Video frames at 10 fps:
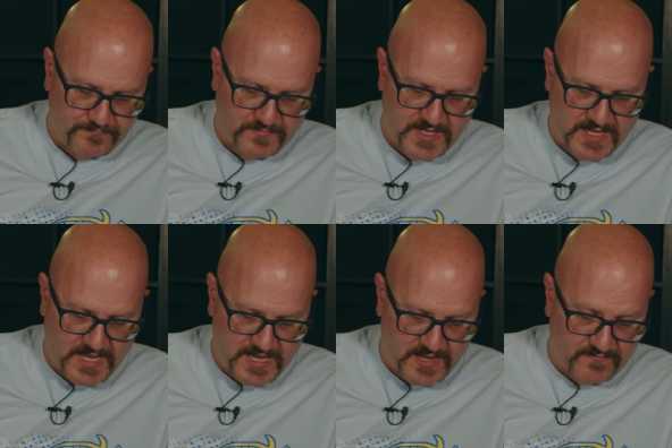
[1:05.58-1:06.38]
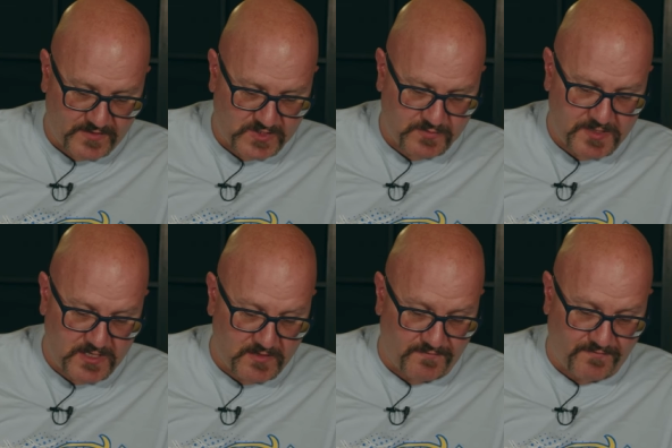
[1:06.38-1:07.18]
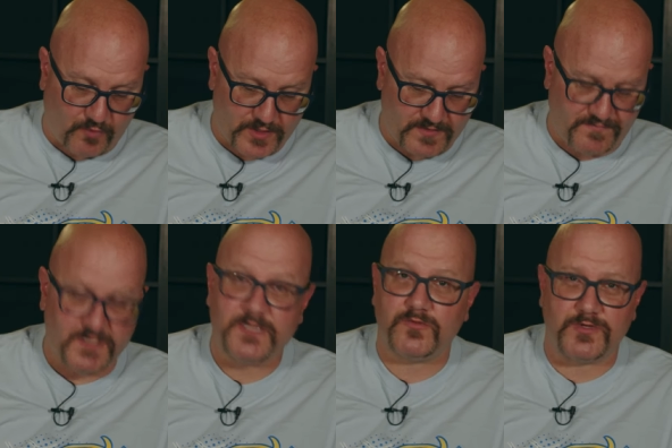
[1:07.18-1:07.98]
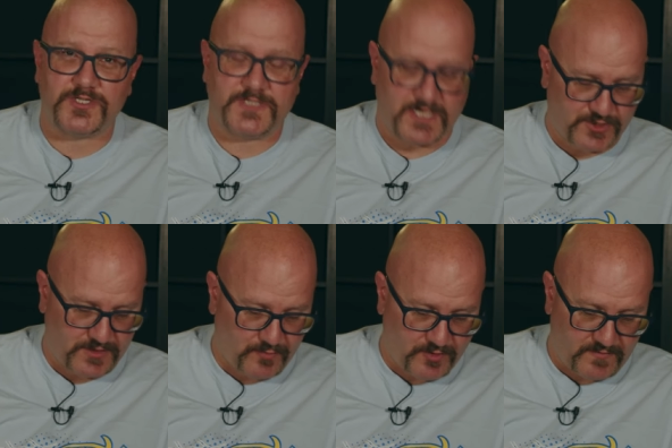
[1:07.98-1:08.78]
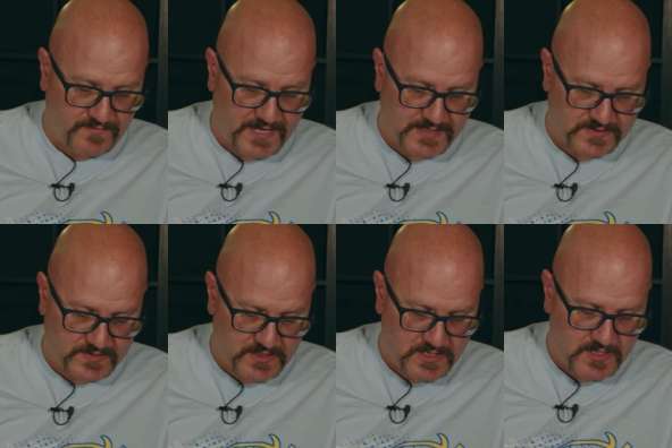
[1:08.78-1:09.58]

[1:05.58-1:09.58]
They have a speed of 40 feet, which is actually pretty fast.